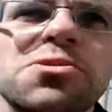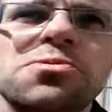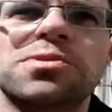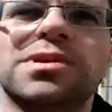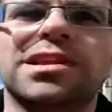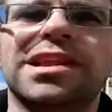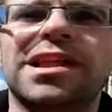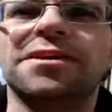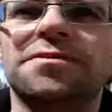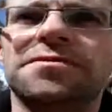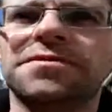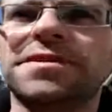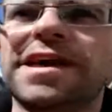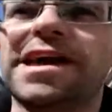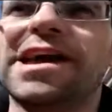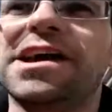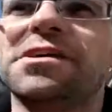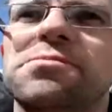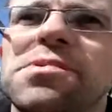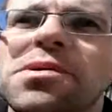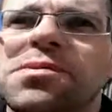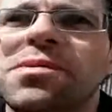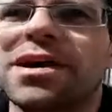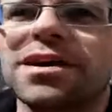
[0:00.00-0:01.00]
we left there
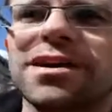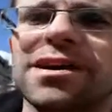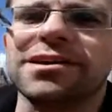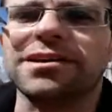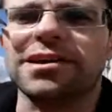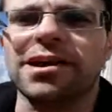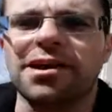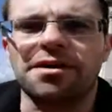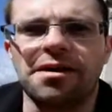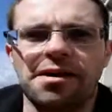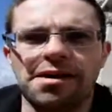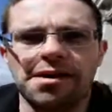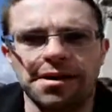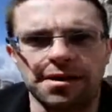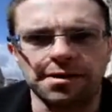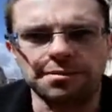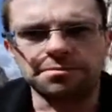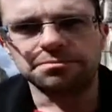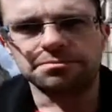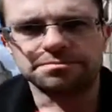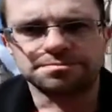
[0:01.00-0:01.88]
and we were going to go home,